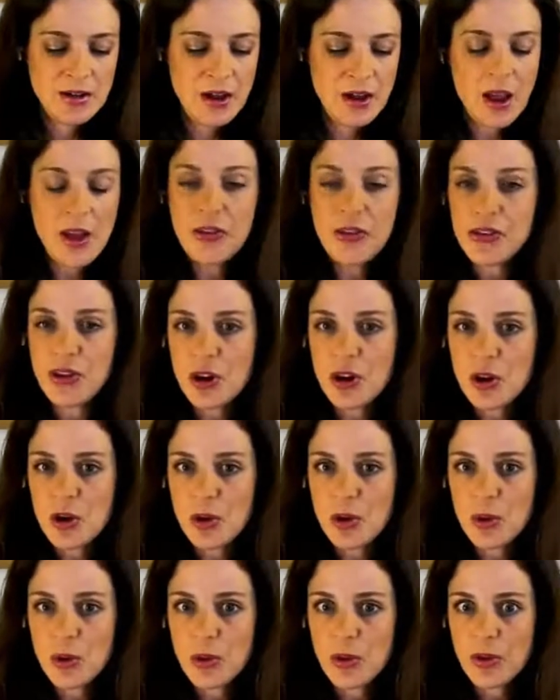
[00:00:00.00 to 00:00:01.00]

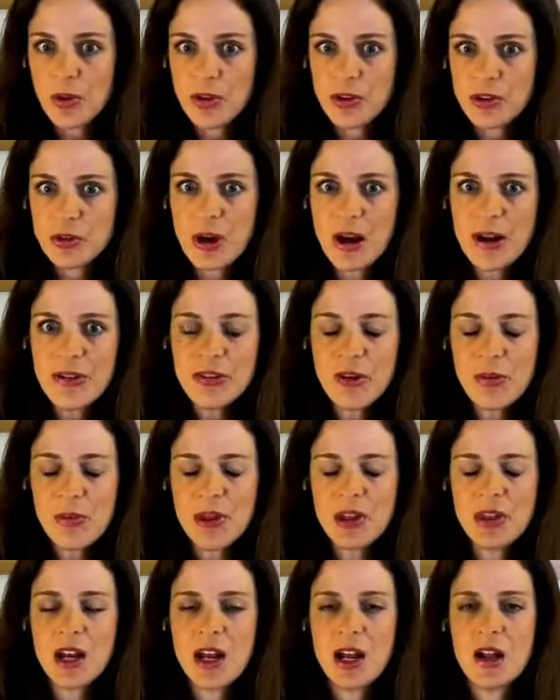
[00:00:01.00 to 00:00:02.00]
Also, try
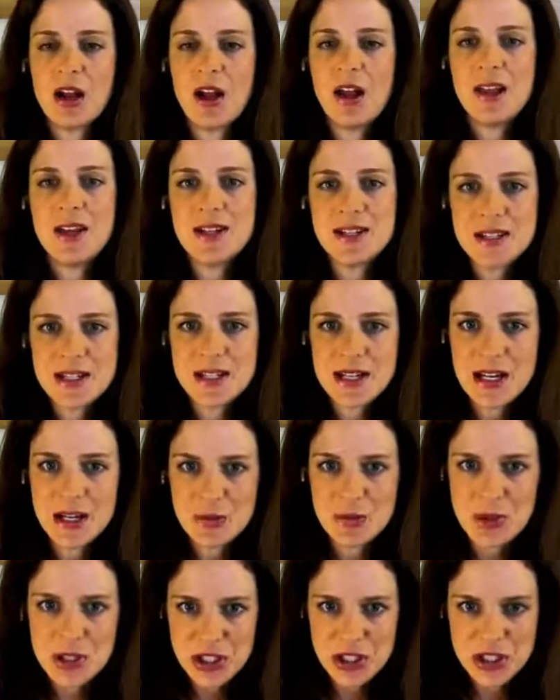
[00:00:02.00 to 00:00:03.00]
something that I call a
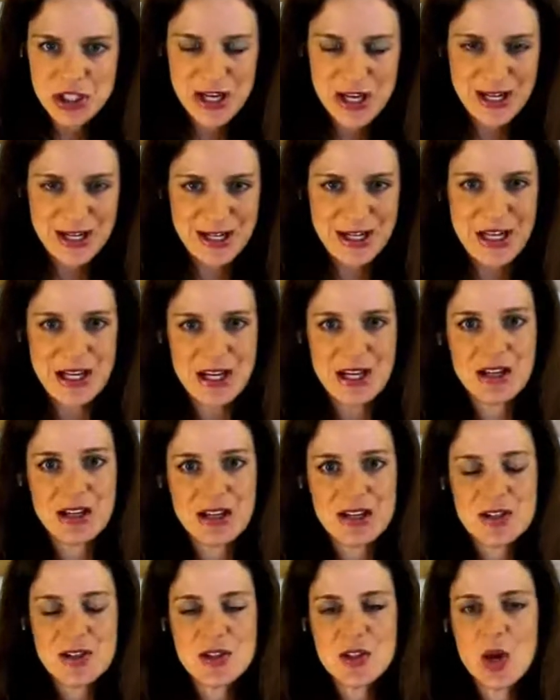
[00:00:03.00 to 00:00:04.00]
sandwich technique.
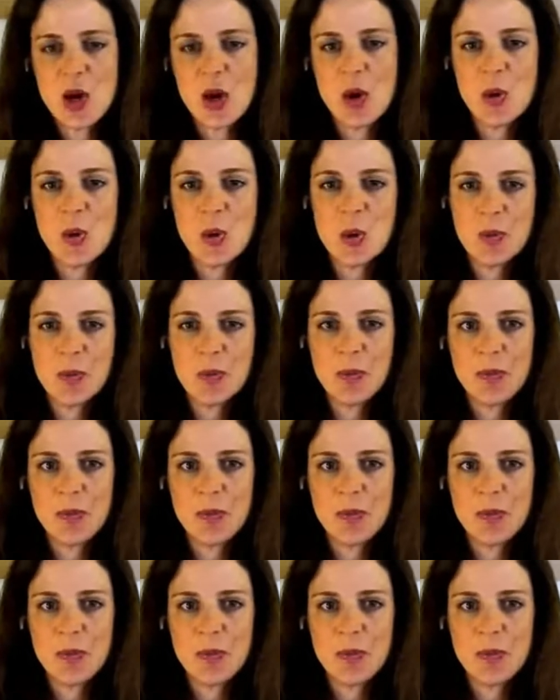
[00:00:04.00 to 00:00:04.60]
So